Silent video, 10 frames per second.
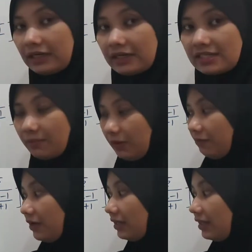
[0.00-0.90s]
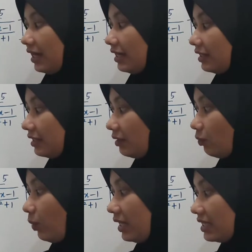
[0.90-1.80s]
simplify that?
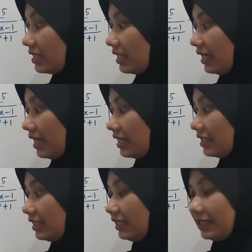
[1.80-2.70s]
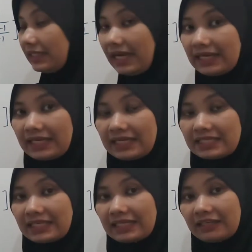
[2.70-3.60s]
What is the connection? That
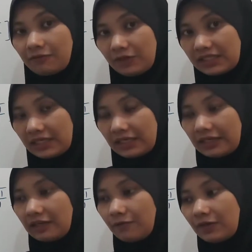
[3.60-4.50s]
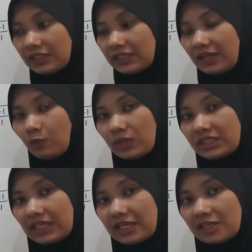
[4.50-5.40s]
is the division. Division we
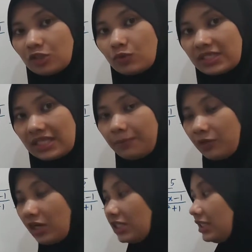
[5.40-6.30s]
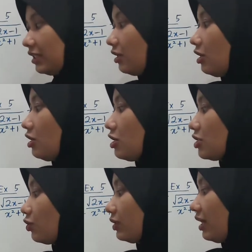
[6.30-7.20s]
change to subtraction.
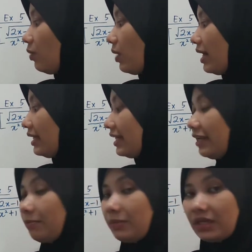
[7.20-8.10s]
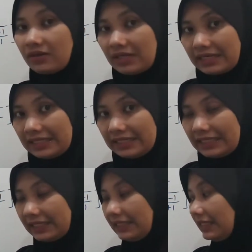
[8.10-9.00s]
So that one can be
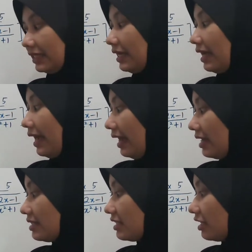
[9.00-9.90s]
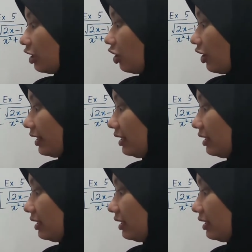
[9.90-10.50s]
rewritten as ln